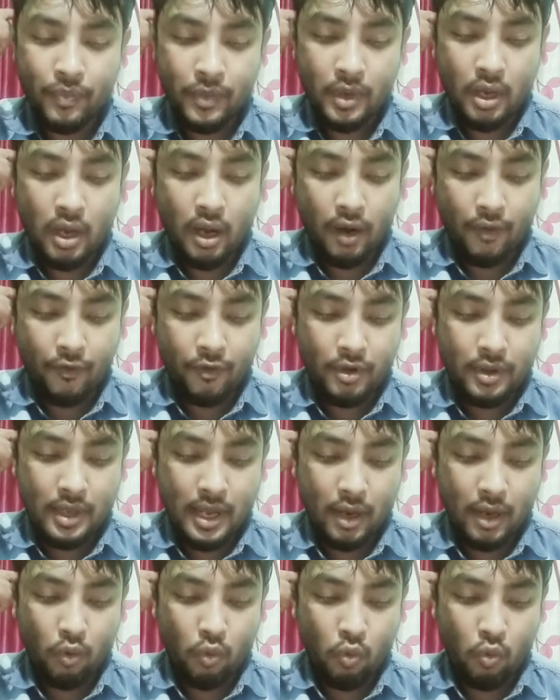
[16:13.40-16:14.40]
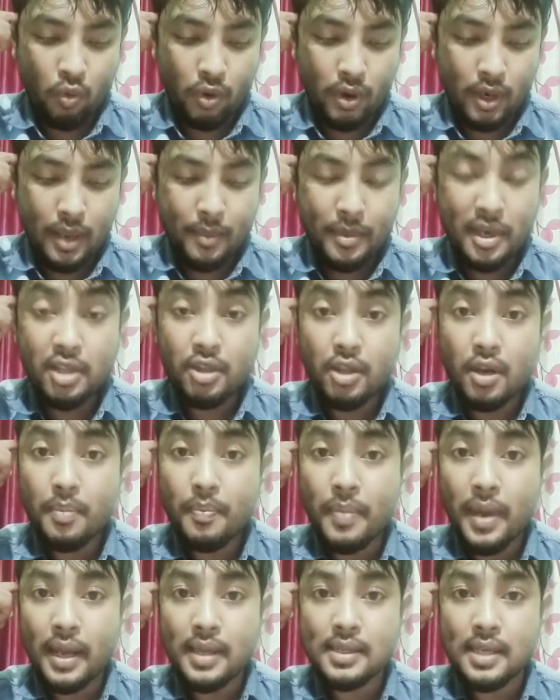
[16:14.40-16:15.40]
After that, name any three
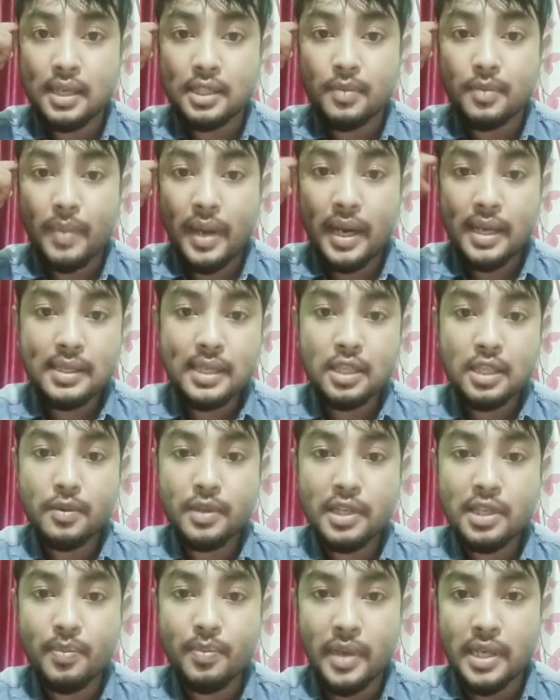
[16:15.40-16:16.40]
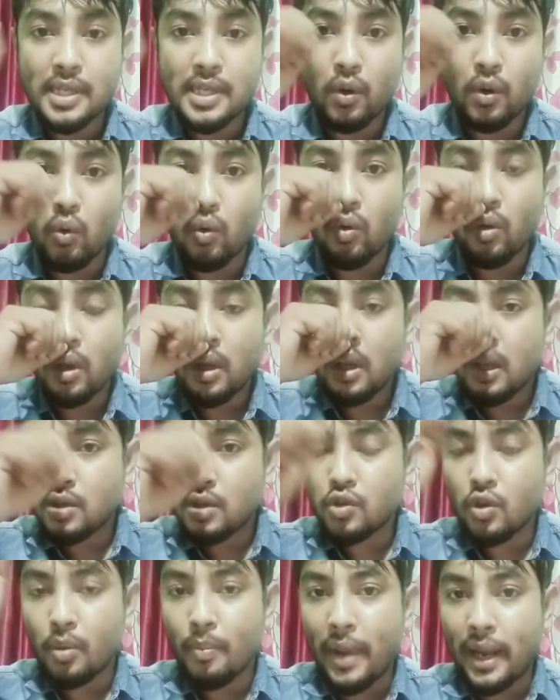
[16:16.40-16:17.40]
parasites. Parasites means bijanu. So
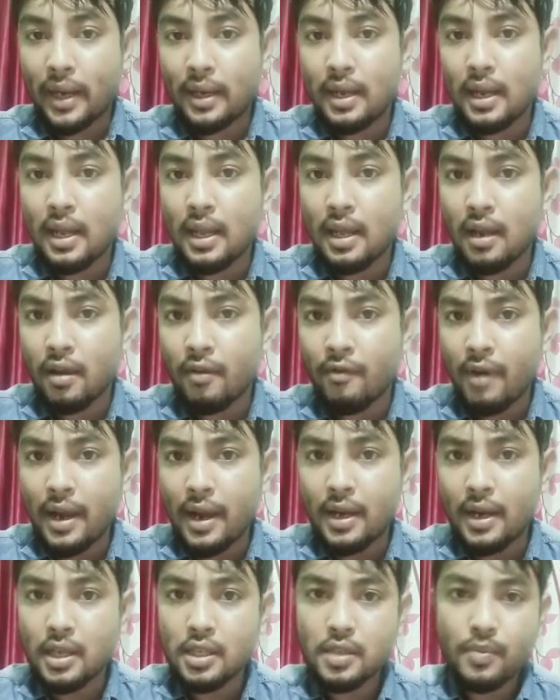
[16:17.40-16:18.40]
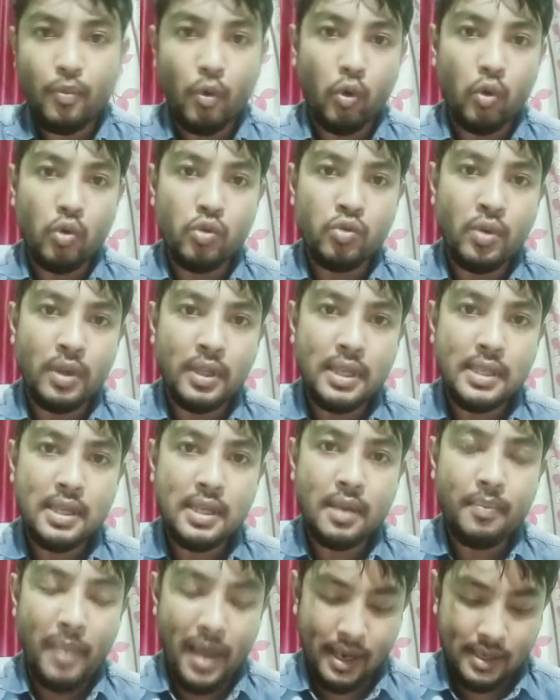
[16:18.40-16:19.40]
bacteria, virus, protozoa, these are
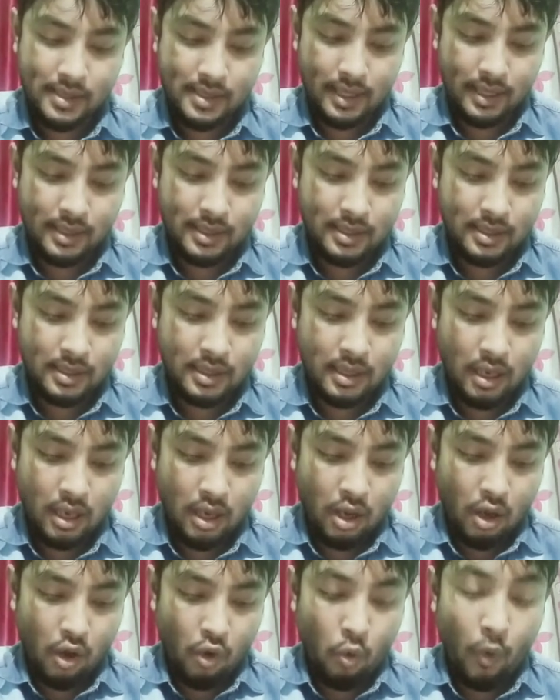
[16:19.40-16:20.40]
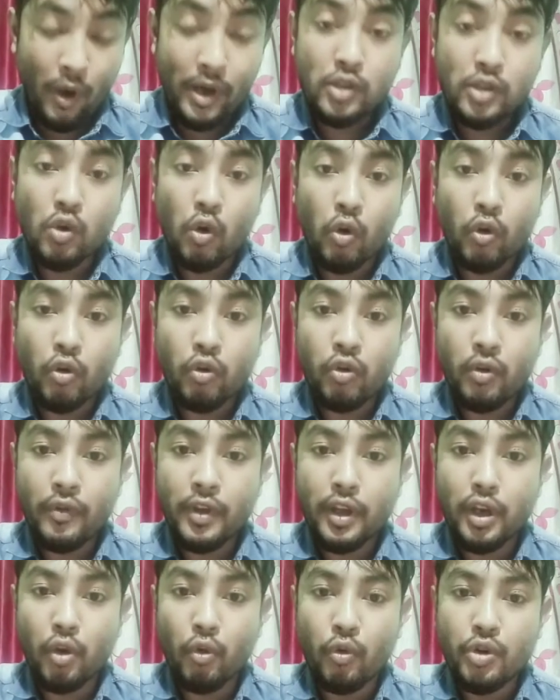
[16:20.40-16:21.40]
parasites. What is autotrophic
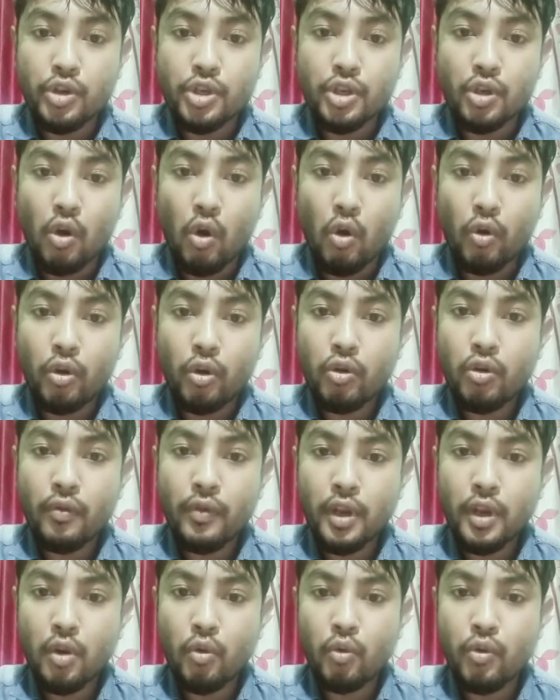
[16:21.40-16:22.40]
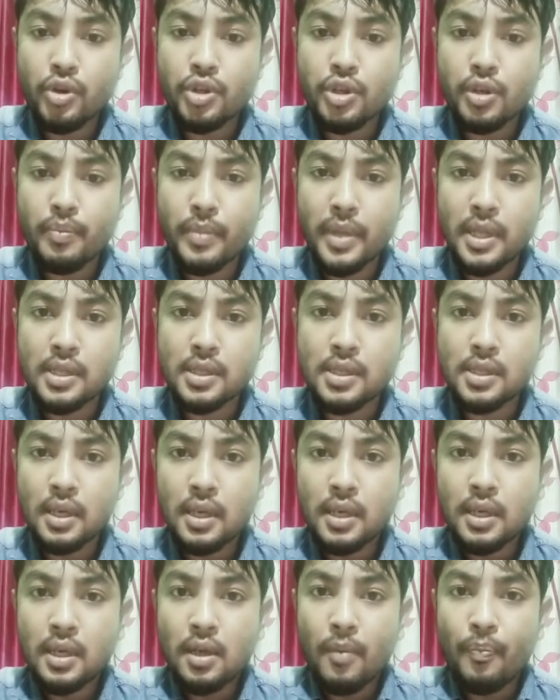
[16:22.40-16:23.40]
nutrition? Autotrophic nutrition means
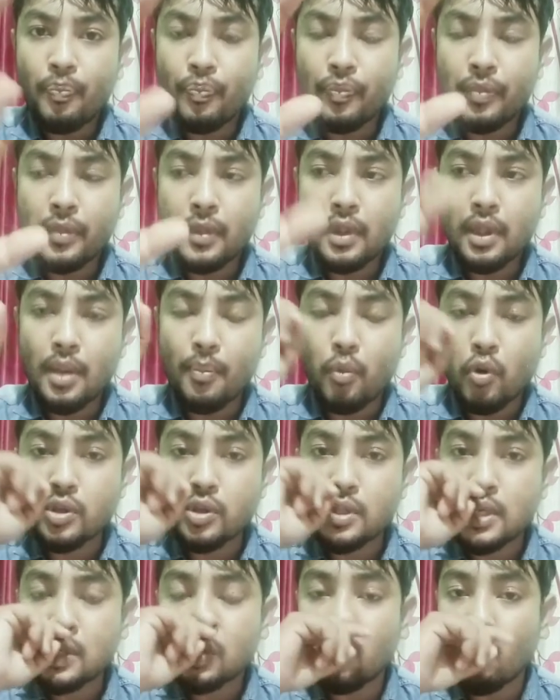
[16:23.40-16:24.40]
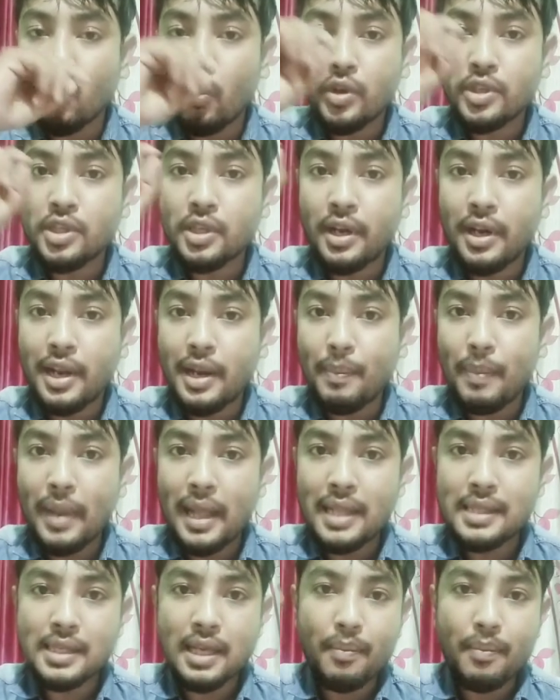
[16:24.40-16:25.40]
the process through which green plants
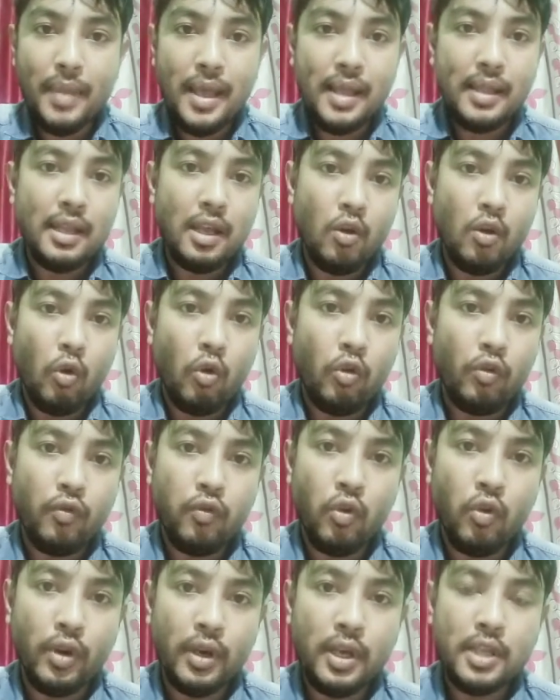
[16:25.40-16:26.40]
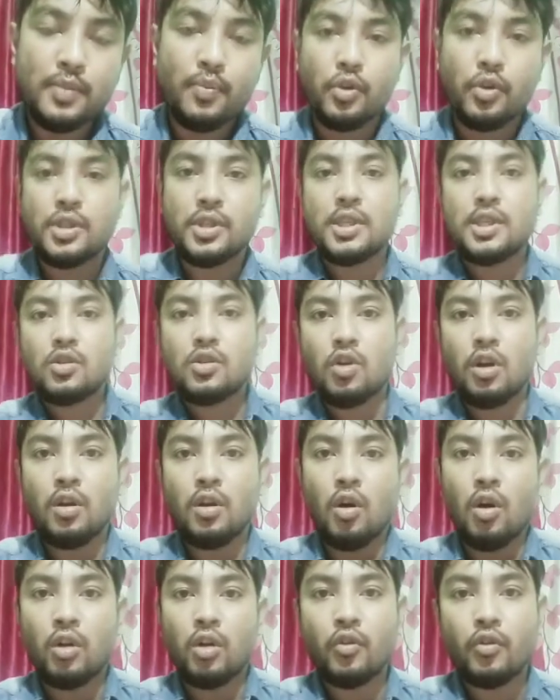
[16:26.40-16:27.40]
can make their own food. This process is called
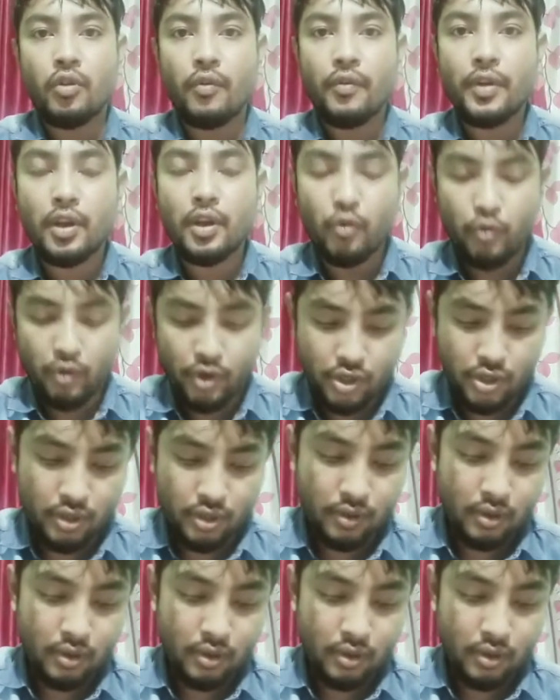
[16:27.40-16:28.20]
autotrophic nutrition.